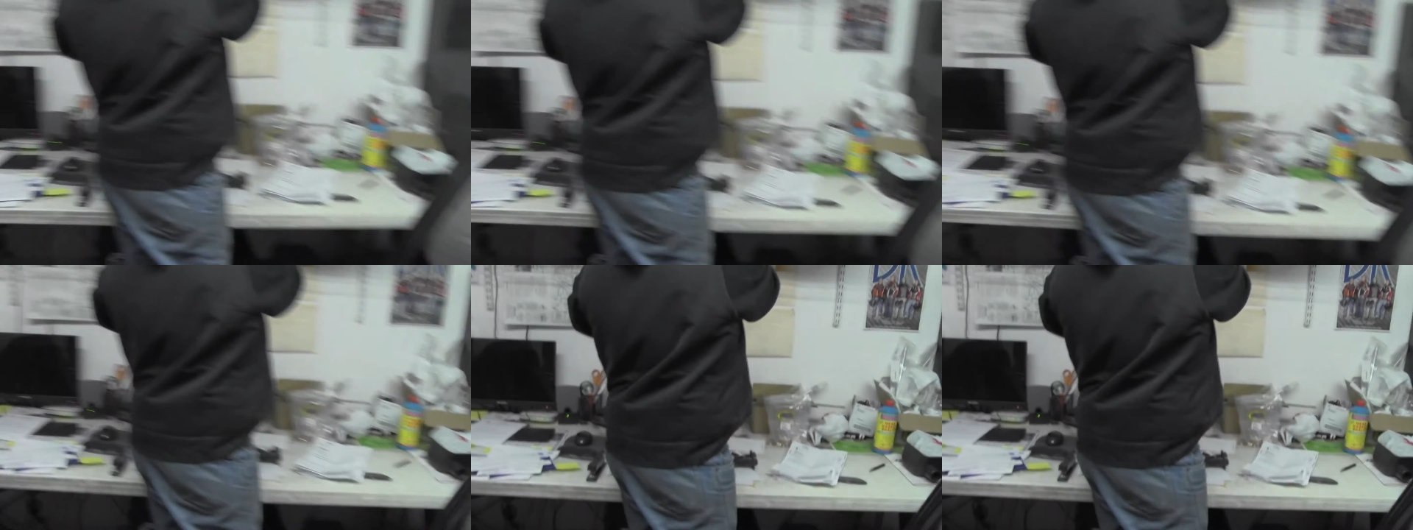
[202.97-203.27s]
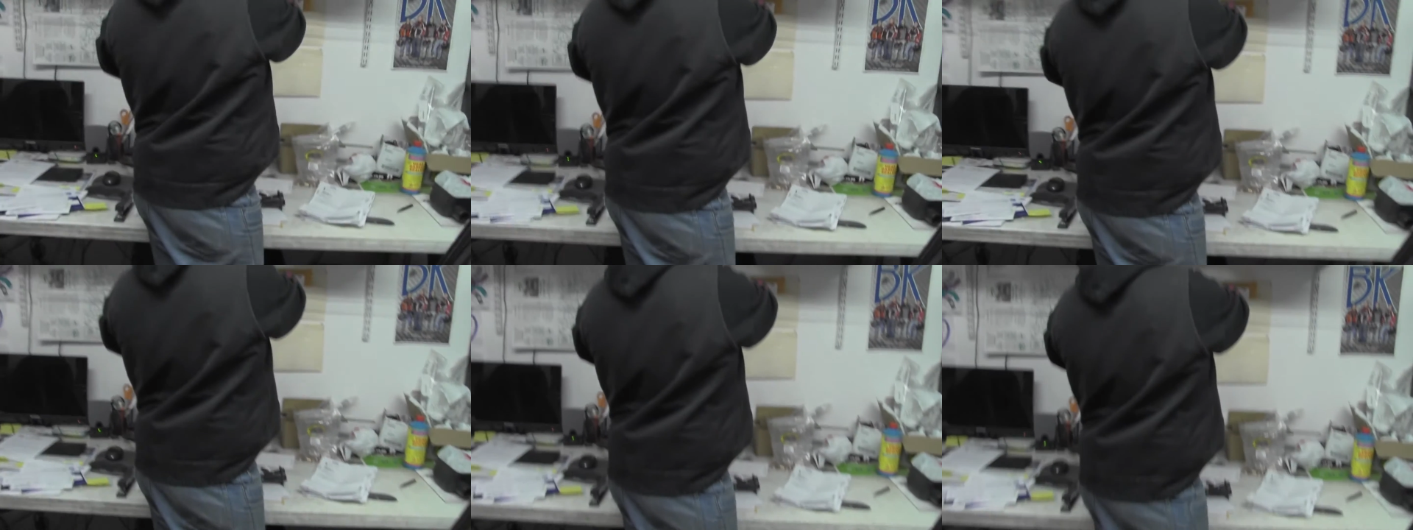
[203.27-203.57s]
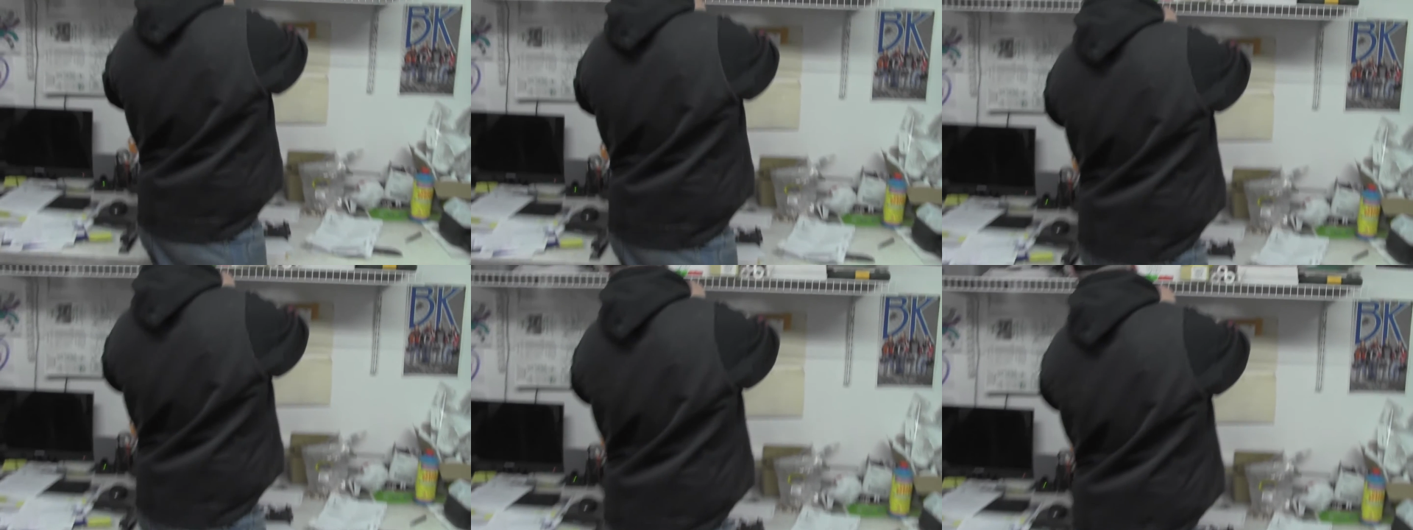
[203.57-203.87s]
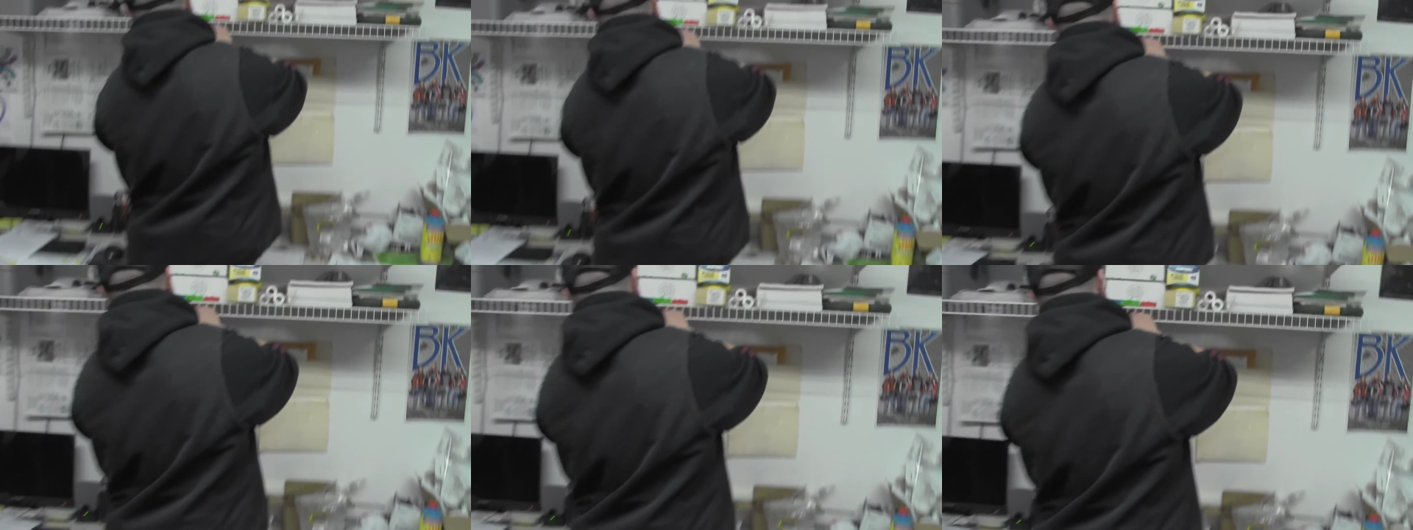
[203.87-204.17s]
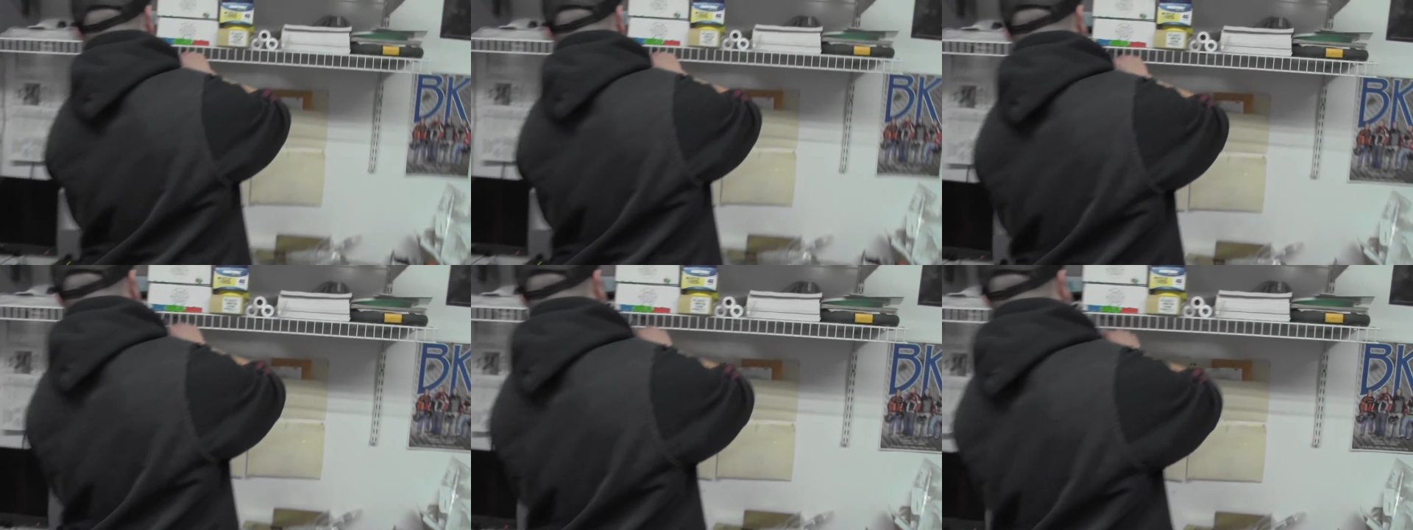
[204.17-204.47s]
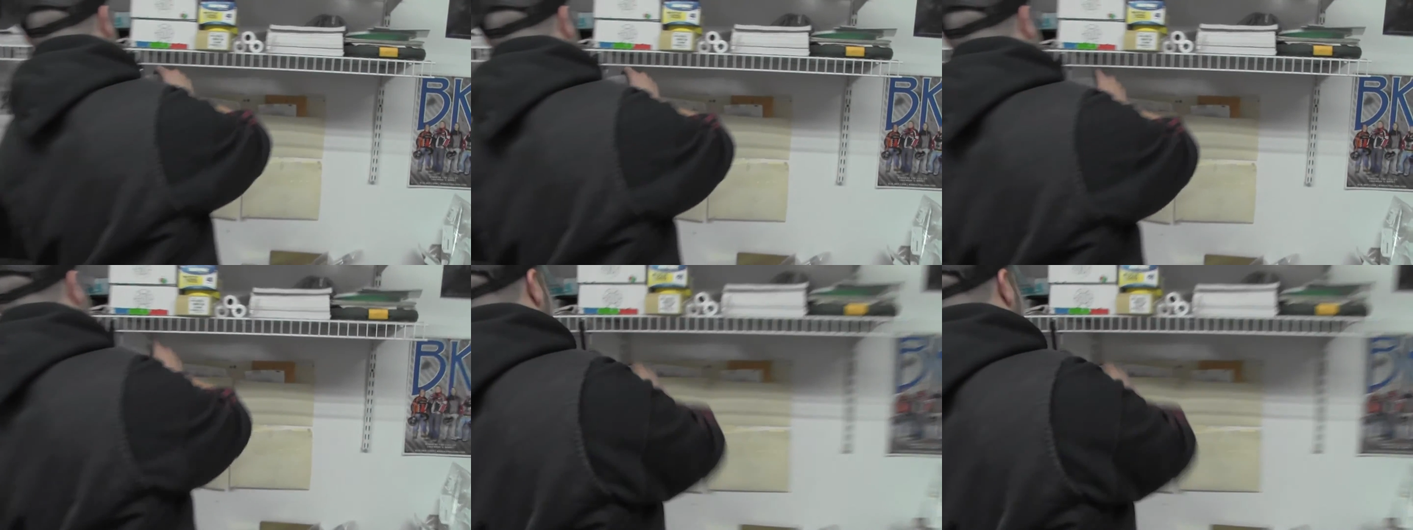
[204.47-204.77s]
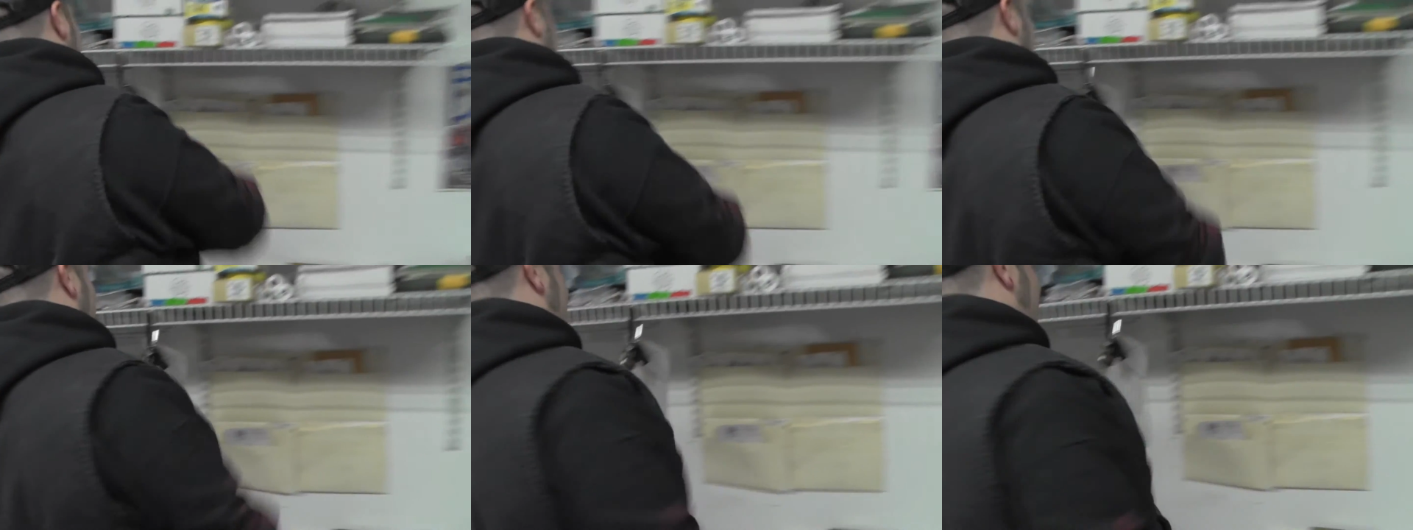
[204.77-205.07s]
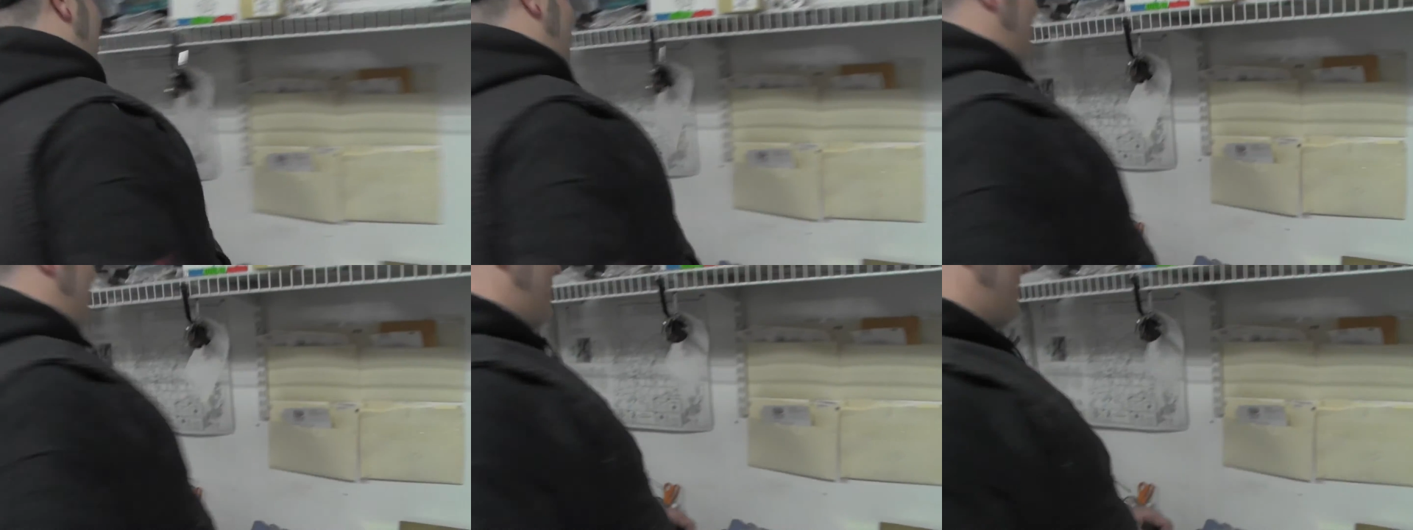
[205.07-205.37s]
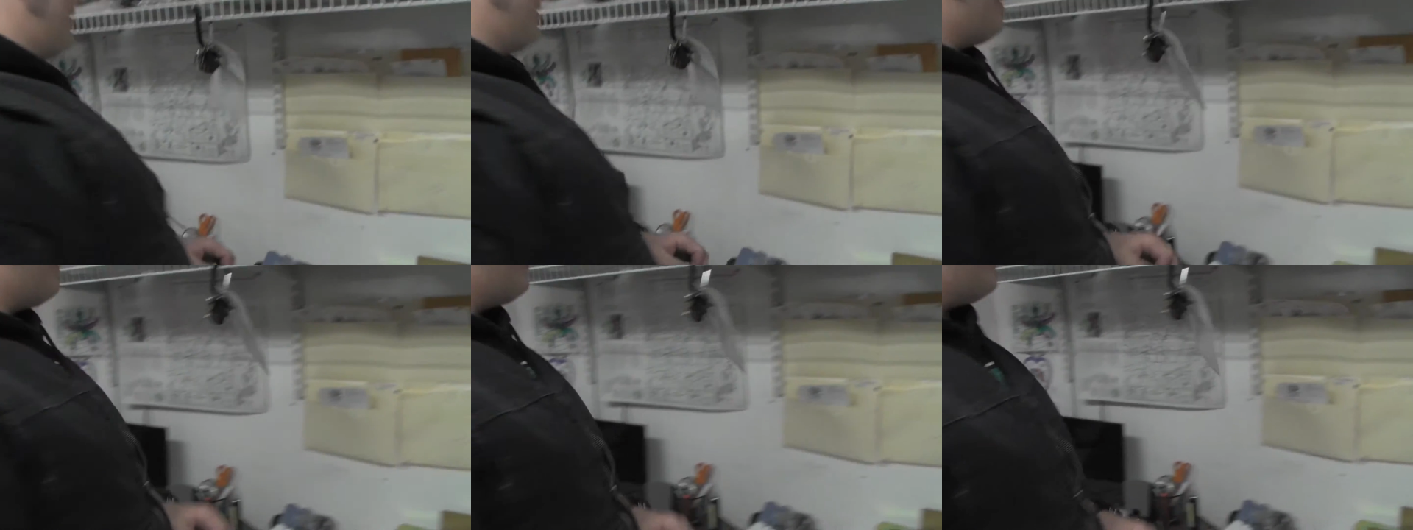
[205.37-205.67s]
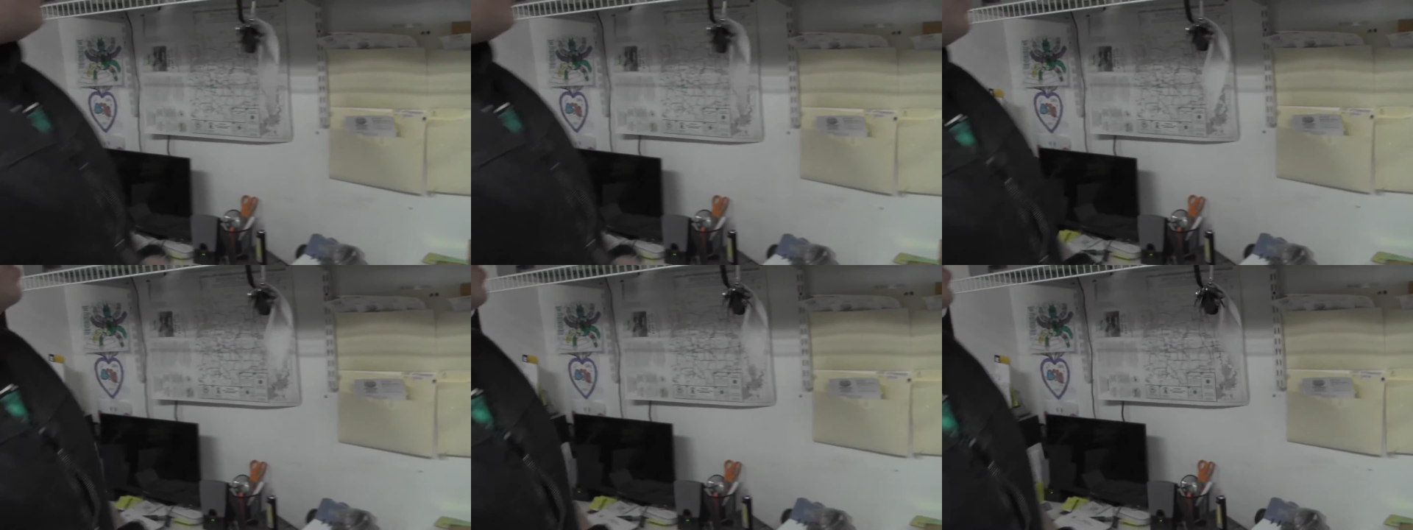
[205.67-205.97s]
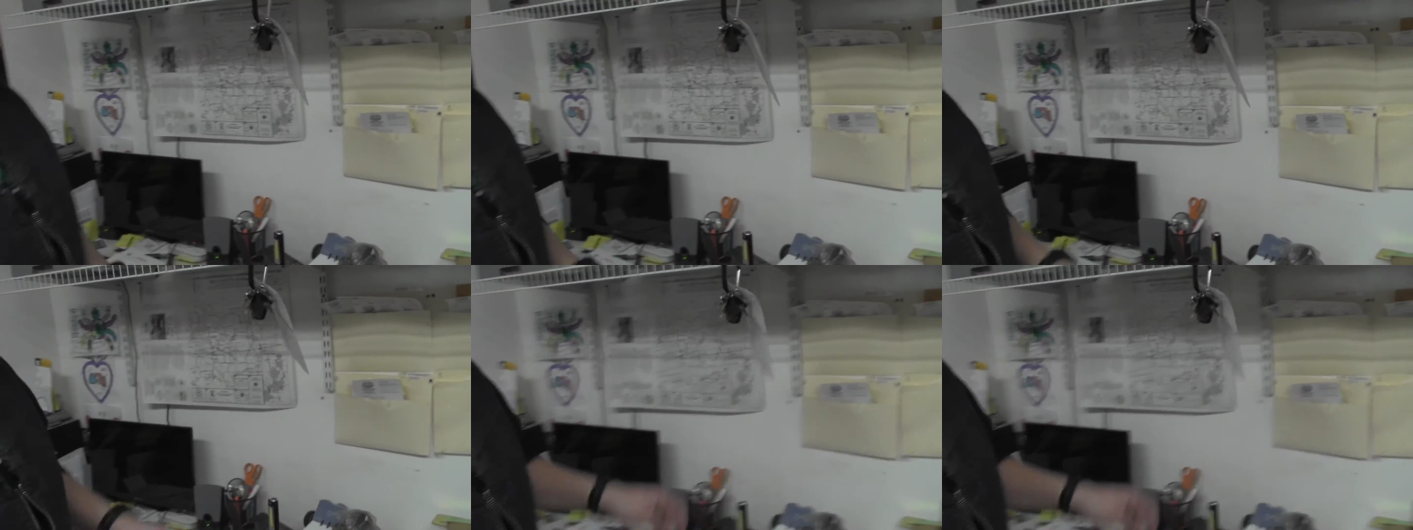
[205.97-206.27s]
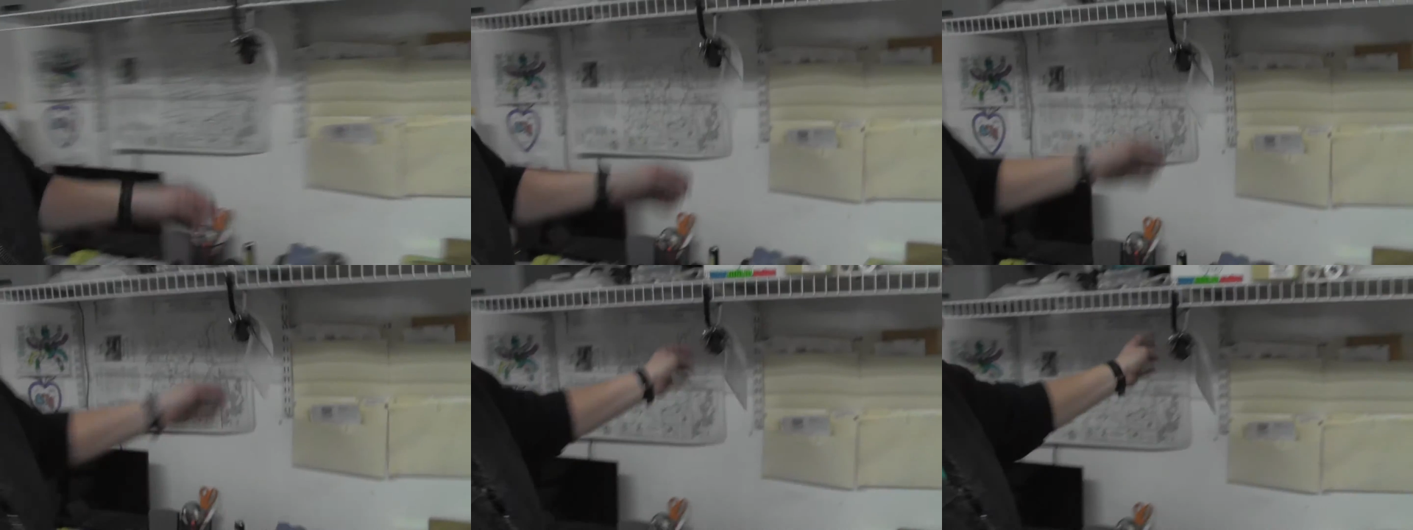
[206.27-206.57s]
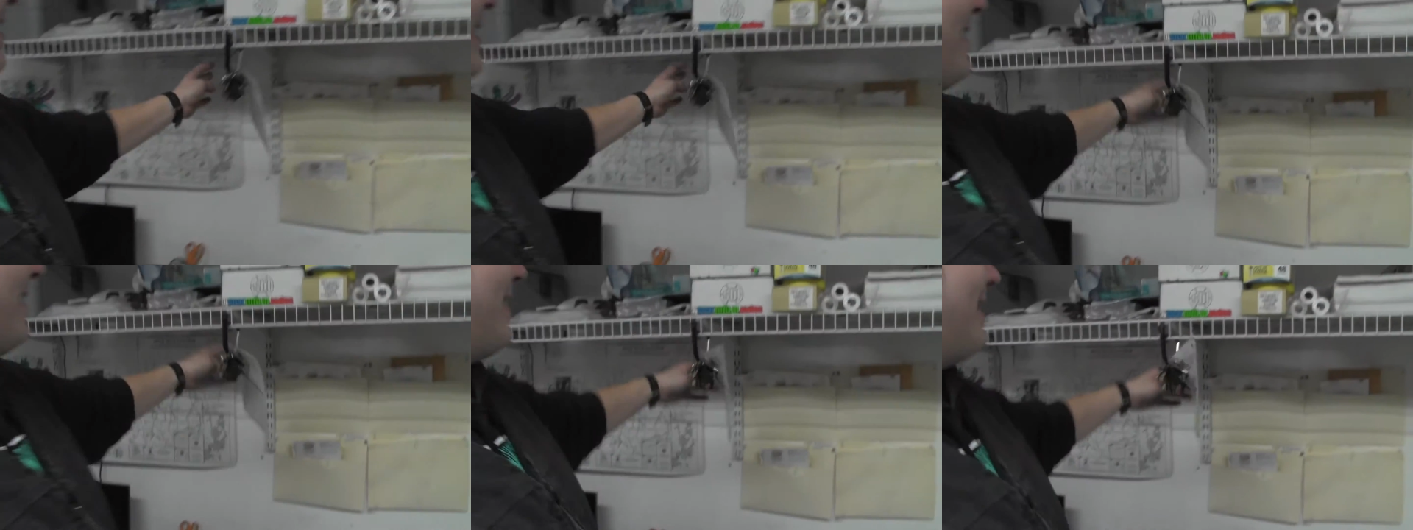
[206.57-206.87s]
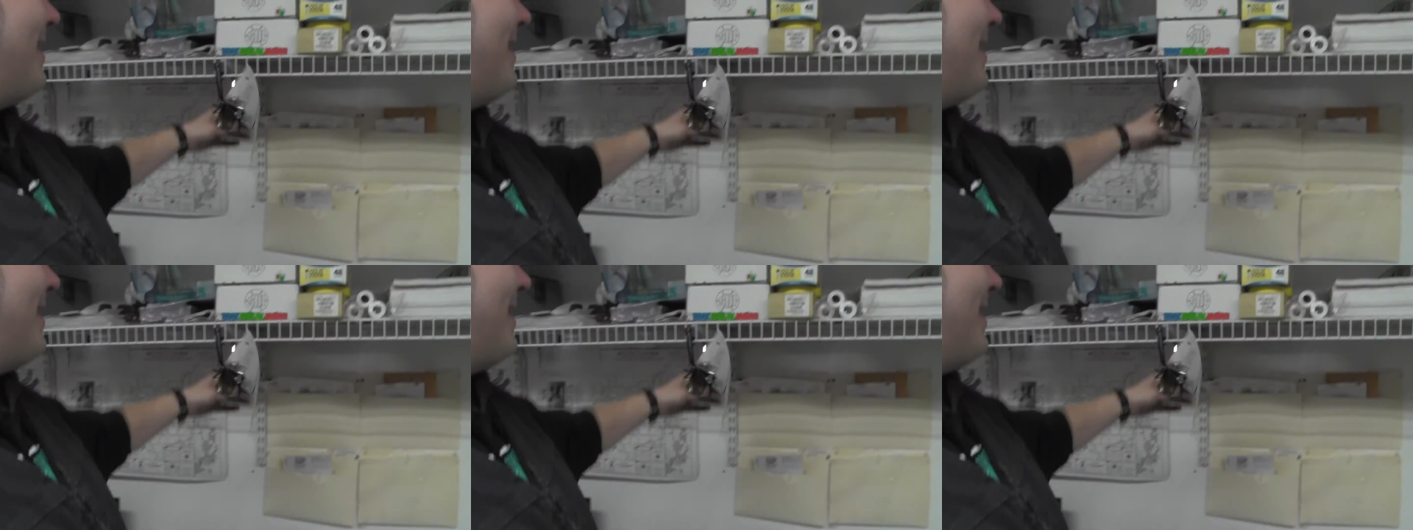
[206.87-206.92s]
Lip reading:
(no speaker visible)